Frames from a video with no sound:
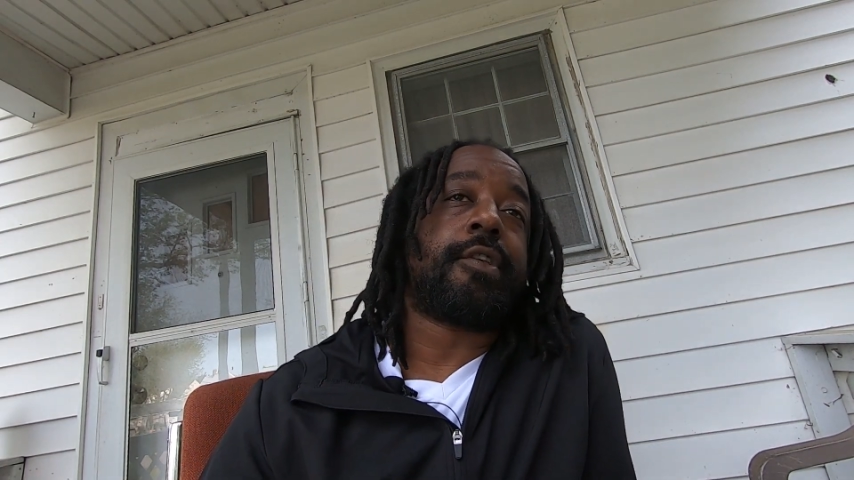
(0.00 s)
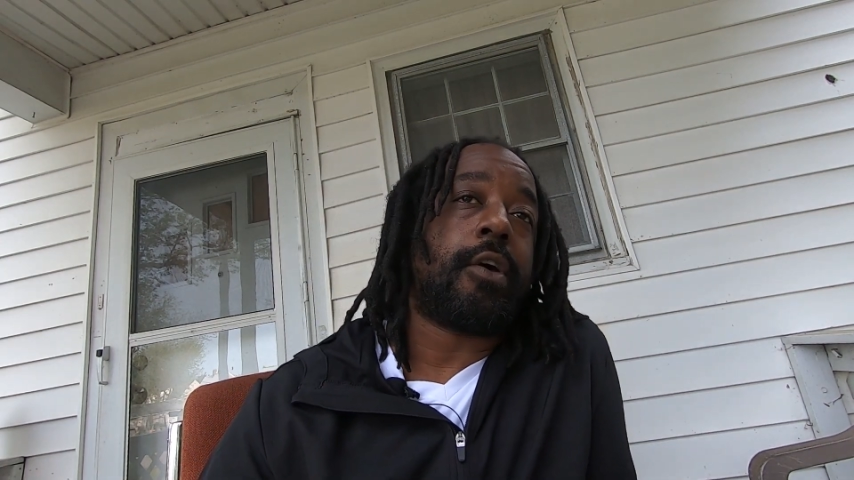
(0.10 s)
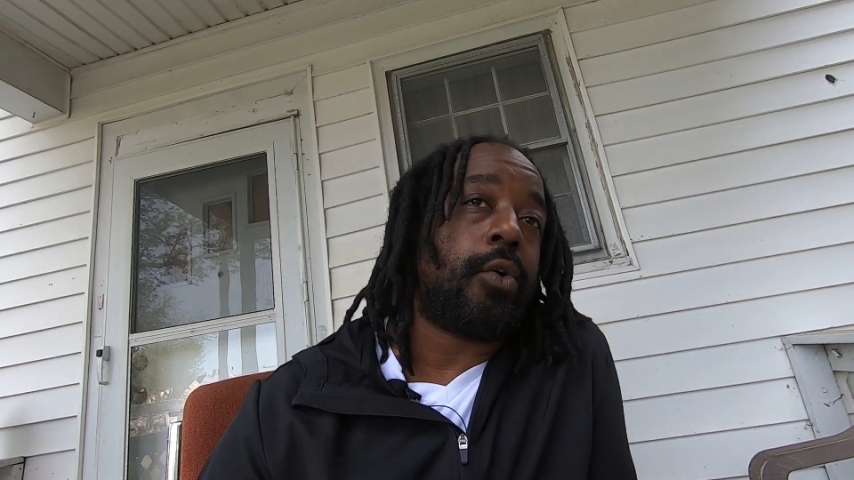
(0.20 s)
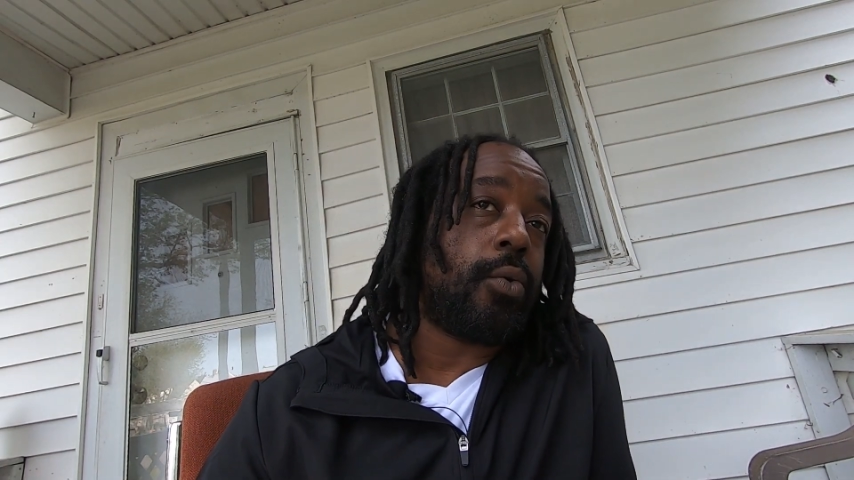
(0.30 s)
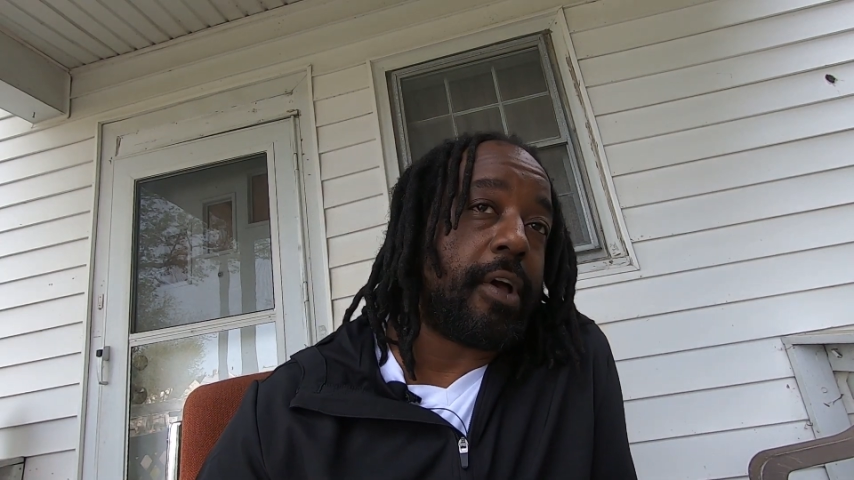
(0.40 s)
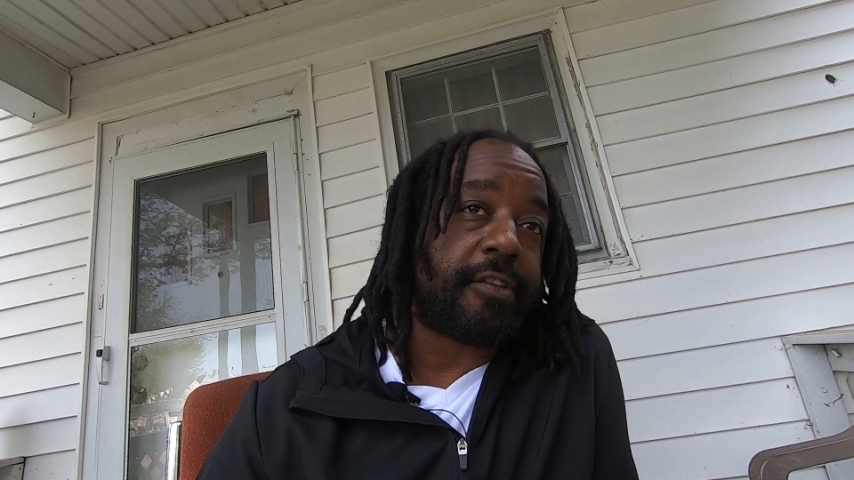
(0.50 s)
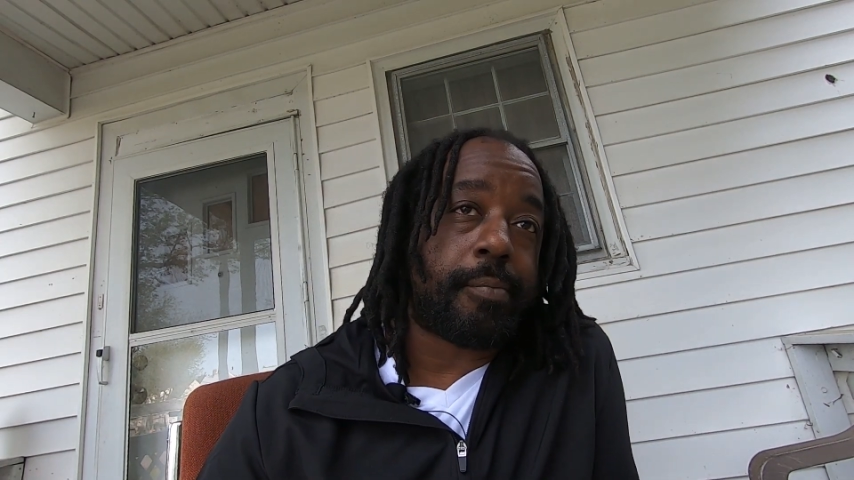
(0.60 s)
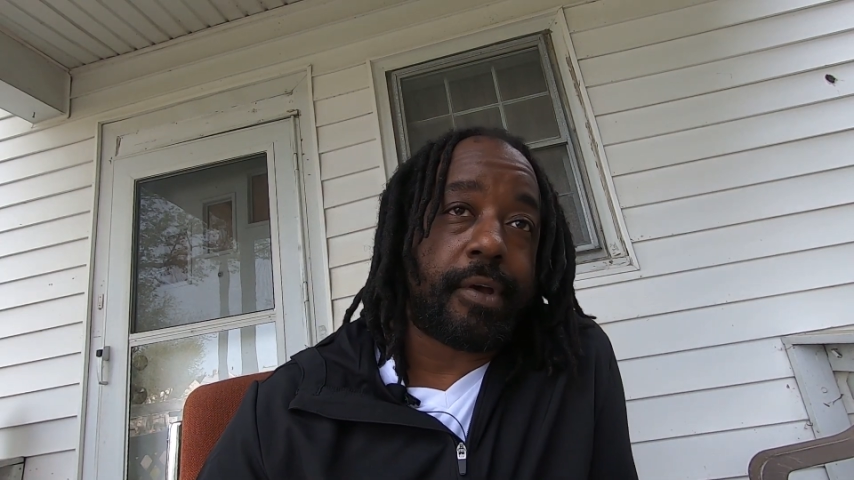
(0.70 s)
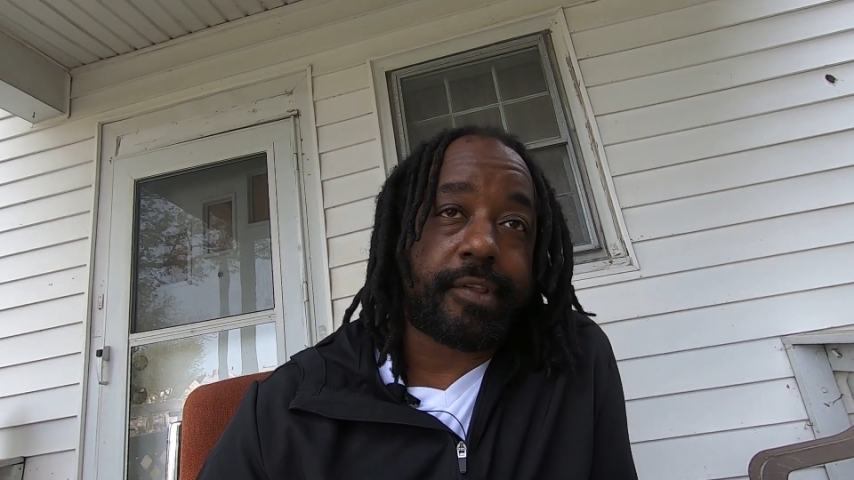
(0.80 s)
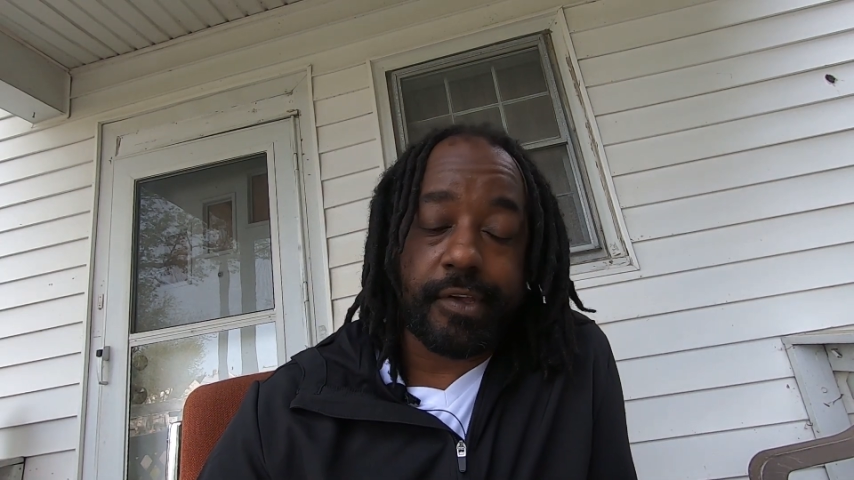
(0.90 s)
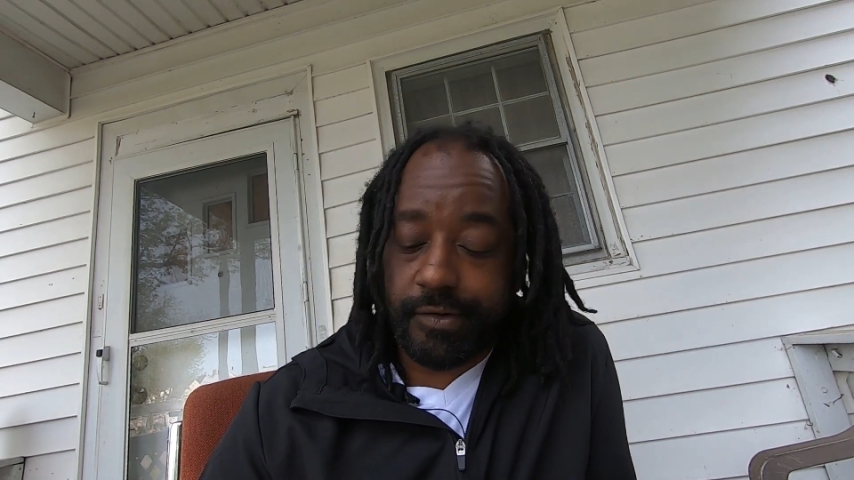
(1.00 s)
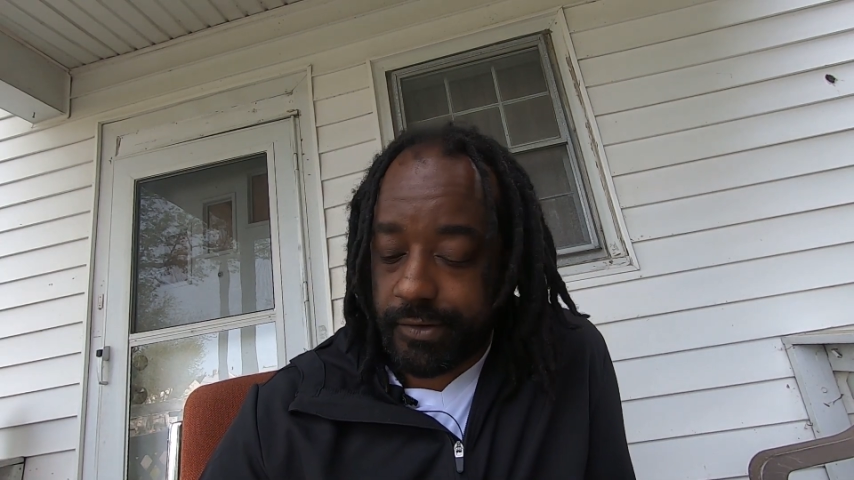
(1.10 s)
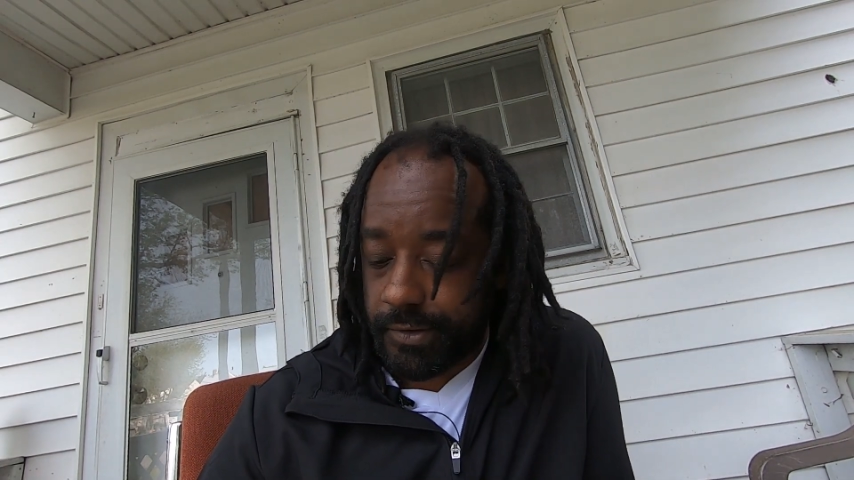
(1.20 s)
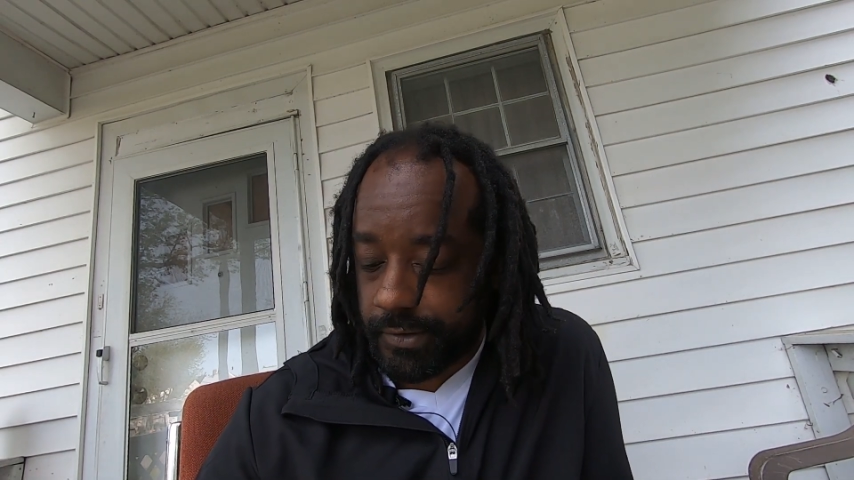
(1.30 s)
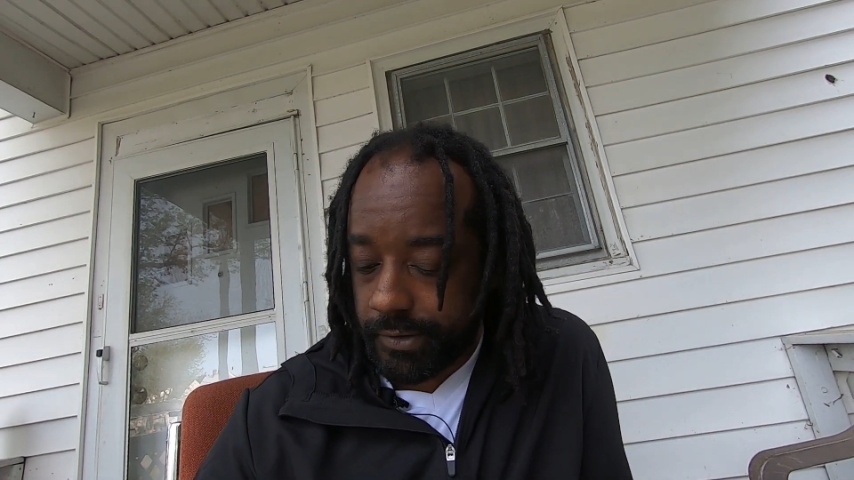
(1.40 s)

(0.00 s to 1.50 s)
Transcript: to your own expectations.